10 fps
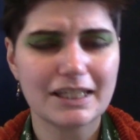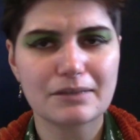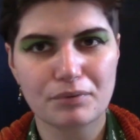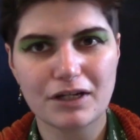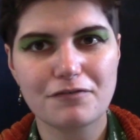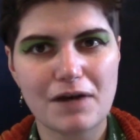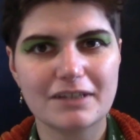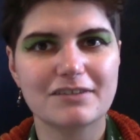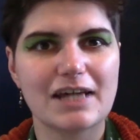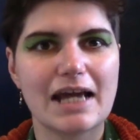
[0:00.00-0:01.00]
it's pretty fair
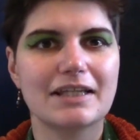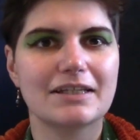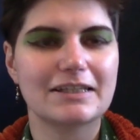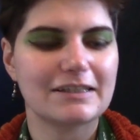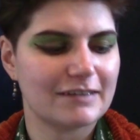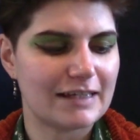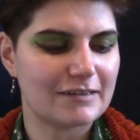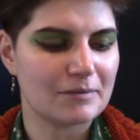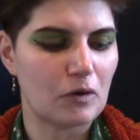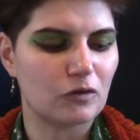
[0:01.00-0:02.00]
to say that this
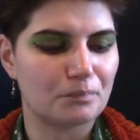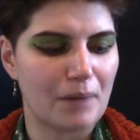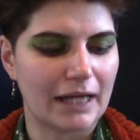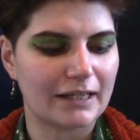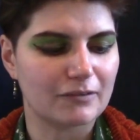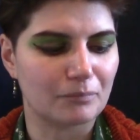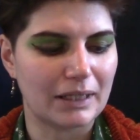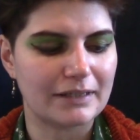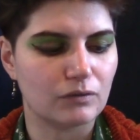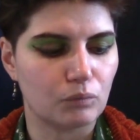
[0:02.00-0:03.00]
is the most badass
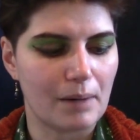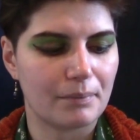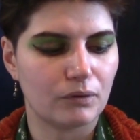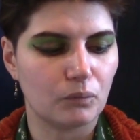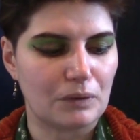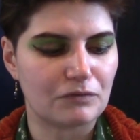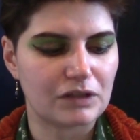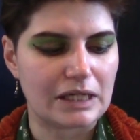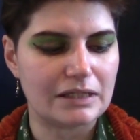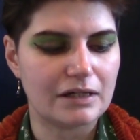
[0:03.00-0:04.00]
bladed weapon we've
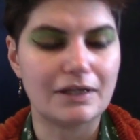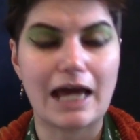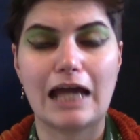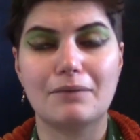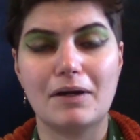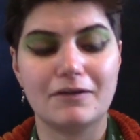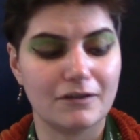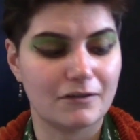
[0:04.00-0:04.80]
seen an animated